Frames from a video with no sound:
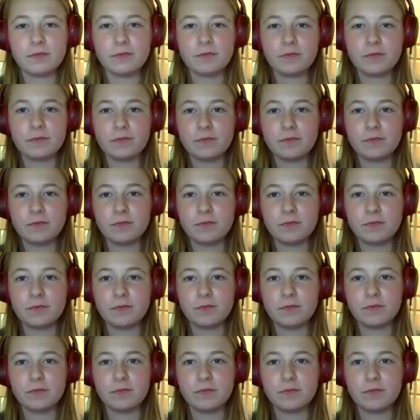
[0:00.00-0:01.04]

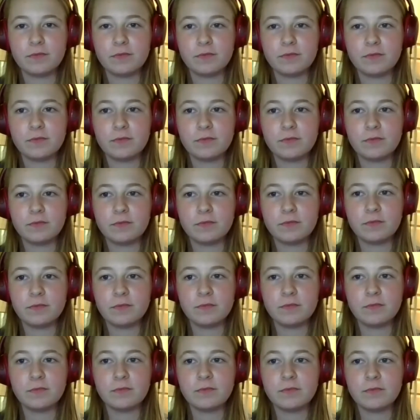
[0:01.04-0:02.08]

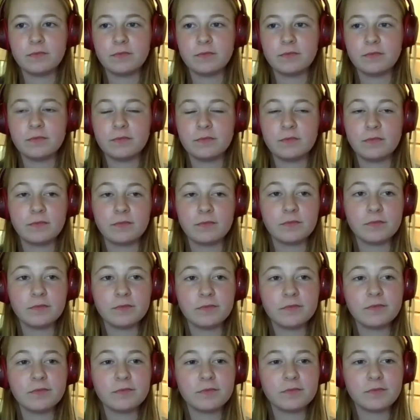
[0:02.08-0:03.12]
(not speaking)